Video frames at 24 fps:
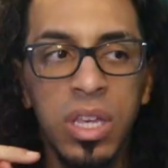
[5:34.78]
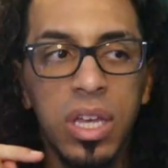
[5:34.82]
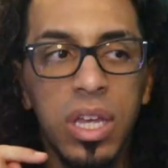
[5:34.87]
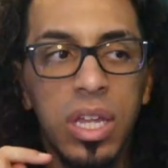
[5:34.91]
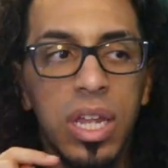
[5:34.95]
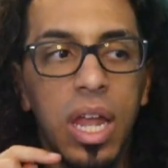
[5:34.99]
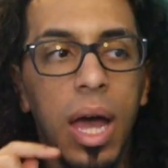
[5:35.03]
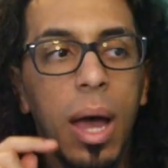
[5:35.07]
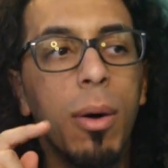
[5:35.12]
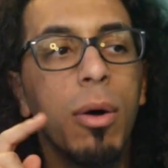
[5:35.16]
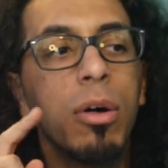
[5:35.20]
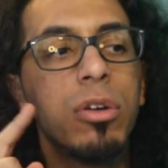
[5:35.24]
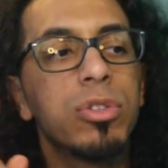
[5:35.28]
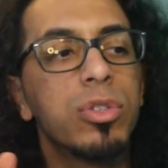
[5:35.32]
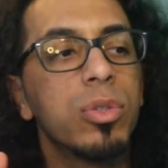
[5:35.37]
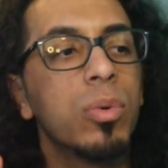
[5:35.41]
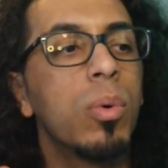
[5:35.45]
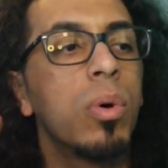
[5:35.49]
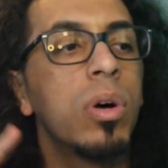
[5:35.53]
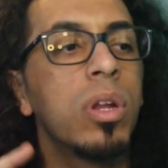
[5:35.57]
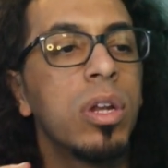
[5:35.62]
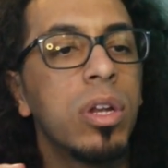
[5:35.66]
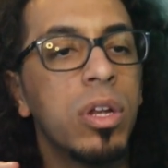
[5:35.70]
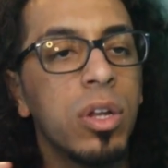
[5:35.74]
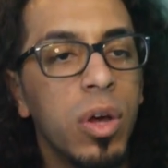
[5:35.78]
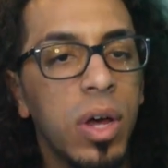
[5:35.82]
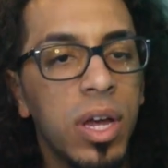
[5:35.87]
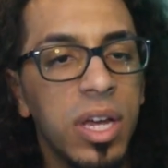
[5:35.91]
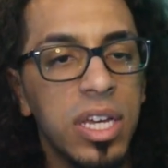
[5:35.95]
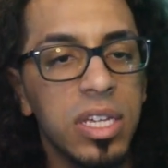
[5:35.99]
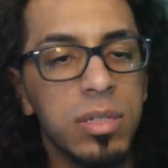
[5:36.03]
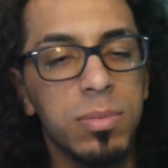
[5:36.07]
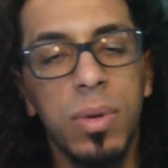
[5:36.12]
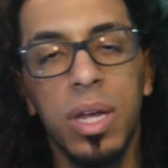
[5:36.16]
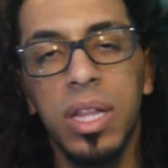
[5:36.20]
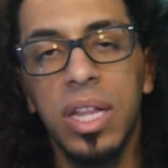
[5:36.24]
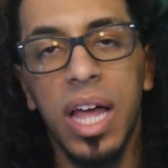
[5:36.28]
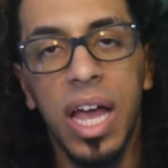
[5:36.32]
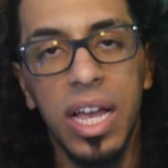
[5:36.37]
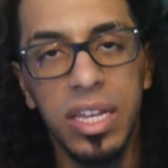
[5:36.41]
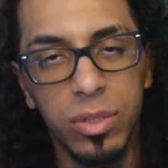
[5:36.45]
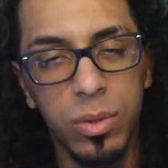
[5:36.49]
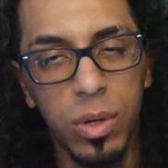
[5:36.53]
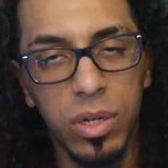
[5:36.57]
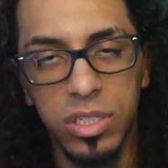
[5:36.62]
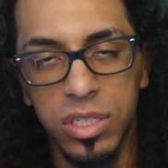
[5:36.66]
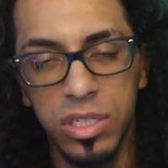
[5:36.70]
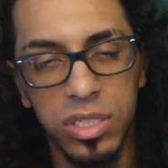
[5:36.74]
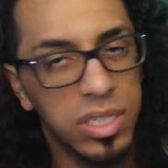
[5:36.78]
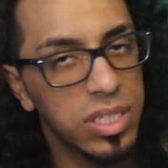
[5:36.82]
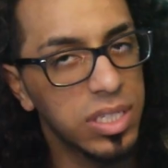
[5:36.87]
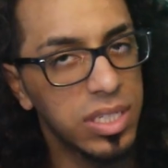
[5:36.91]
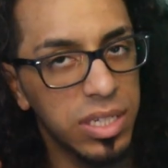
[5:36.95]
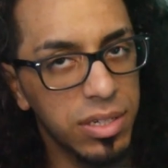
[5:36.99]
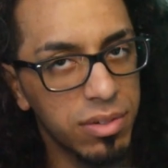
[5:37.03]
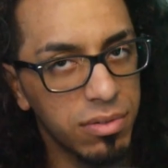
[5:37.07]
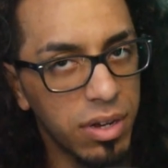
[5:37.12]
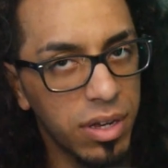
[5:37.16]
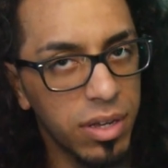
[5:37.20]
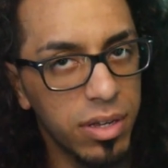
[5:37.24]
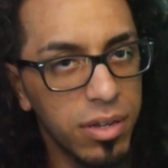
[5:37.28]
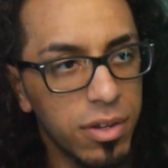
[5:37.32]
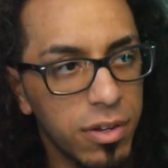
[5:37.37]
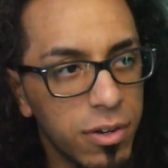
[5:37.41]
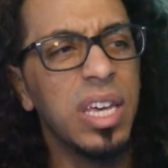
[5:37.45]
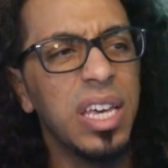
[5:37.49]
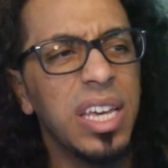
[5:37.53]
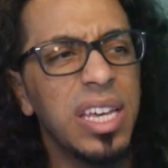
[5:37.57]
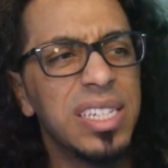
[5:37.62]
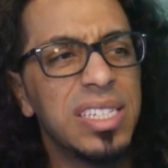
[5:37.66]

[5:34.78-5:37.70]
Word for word: Now, I also want to know, I guess my last question, this is it right here,